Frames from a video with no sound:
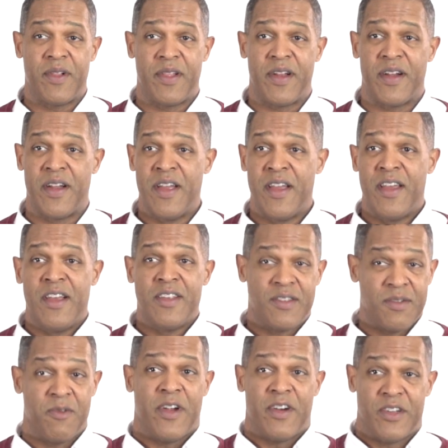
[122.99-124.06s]
here.
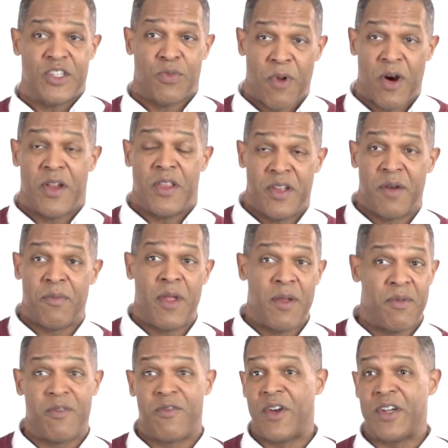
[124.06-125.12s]
Some very smart young
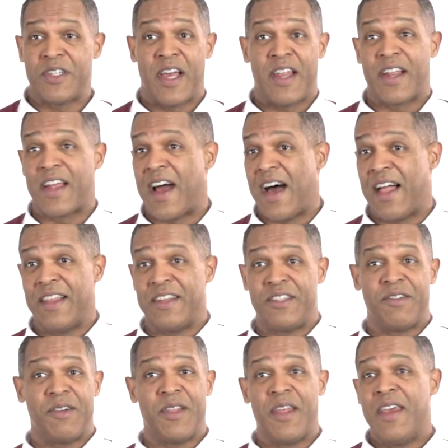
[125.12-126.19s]
people fresh out of college
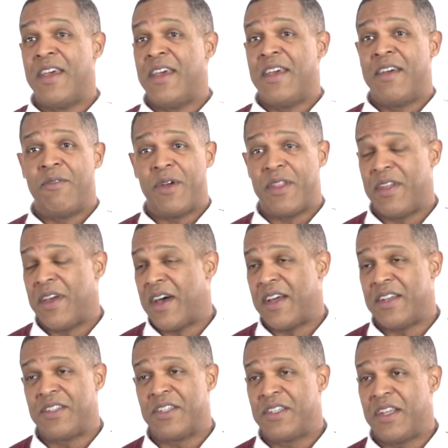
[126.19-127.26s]
with, with uh,
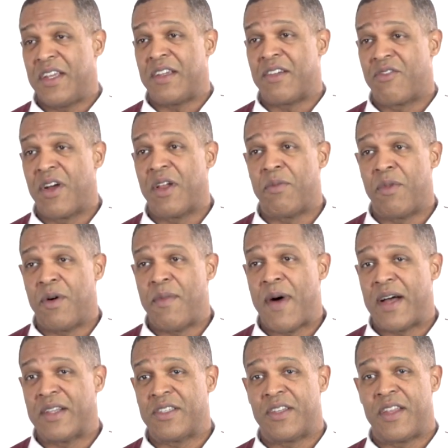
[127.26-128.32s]
just incredible
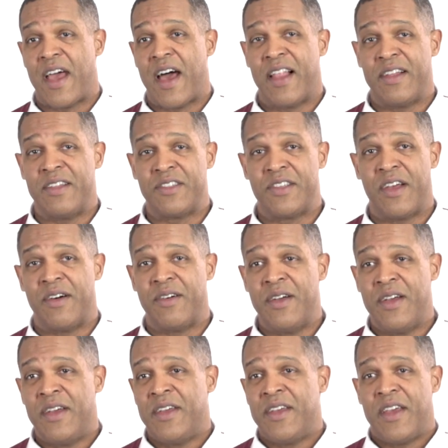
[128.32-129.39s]
amounts of talent. So
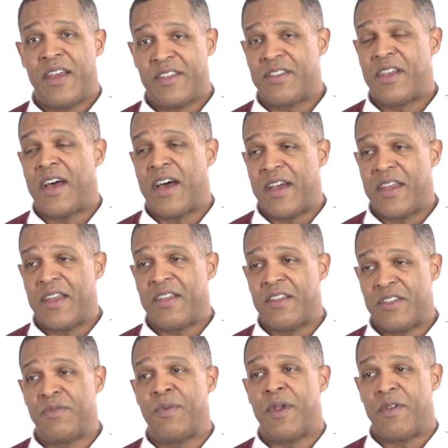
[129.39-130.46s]
it's, uh,
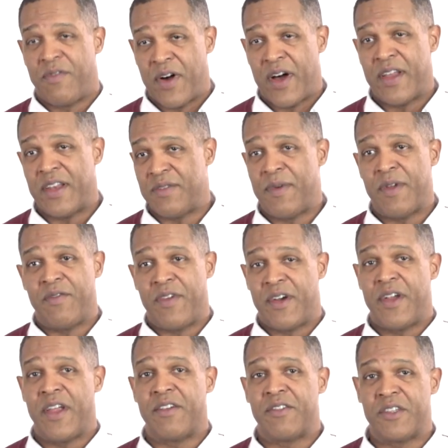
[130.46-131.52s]
it's been fun. It's been
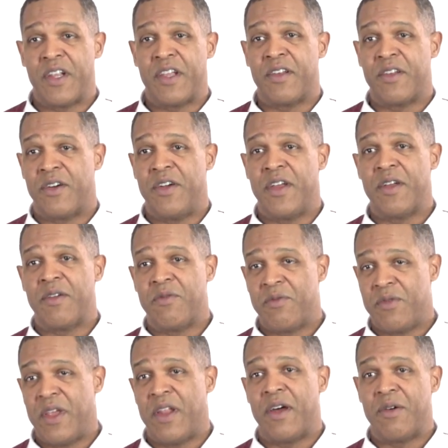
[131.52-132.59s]
very interesting learning,
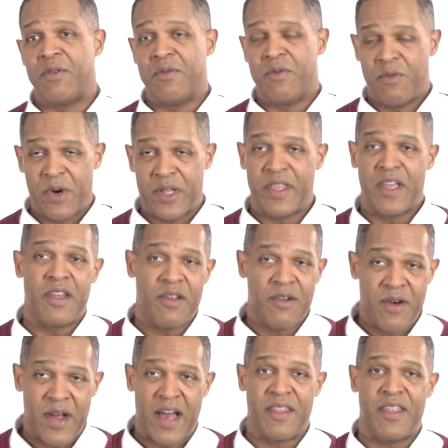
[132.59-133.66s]
you know, what they do,
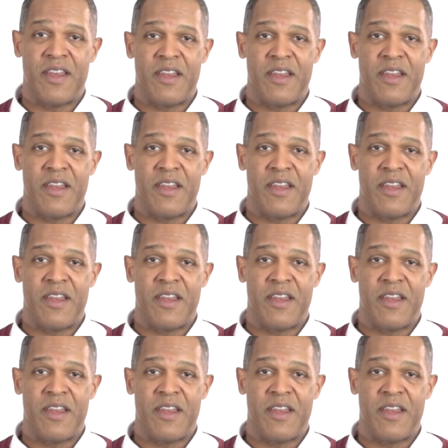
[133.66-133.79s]
how they